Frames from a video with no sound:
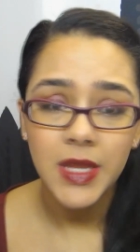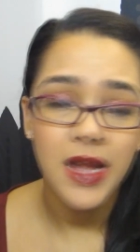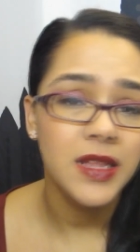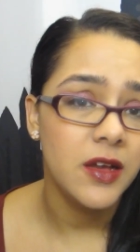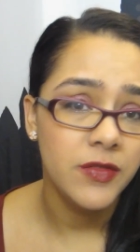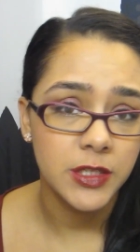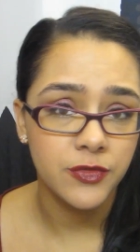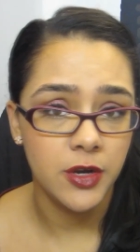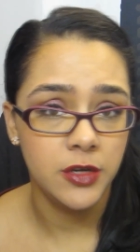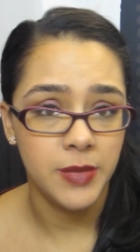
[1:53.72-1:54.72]
I love this
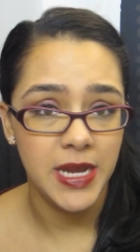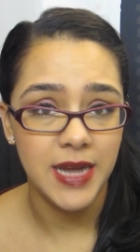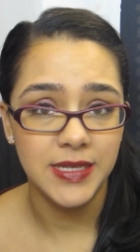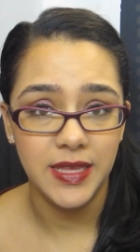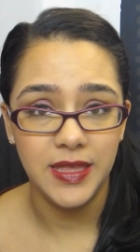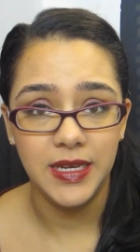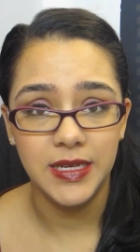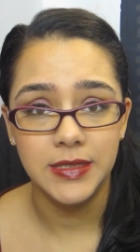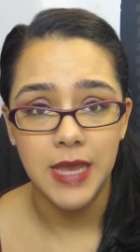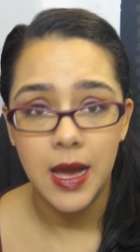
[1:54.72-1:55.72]
for under my eyes. I think it
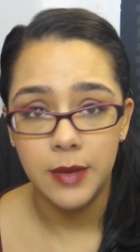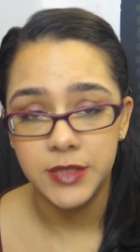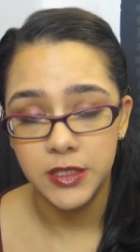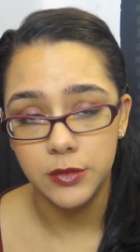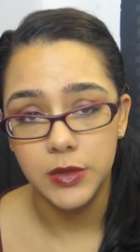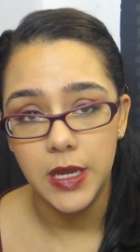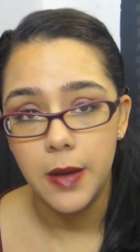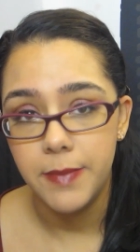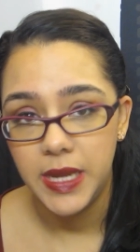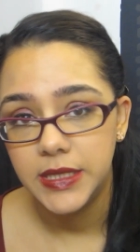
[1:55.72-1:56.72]
is absolutely
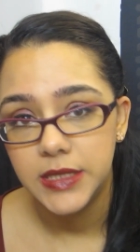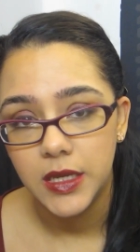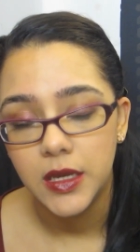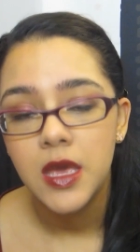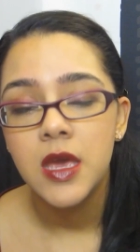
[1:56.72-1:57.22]
amazing.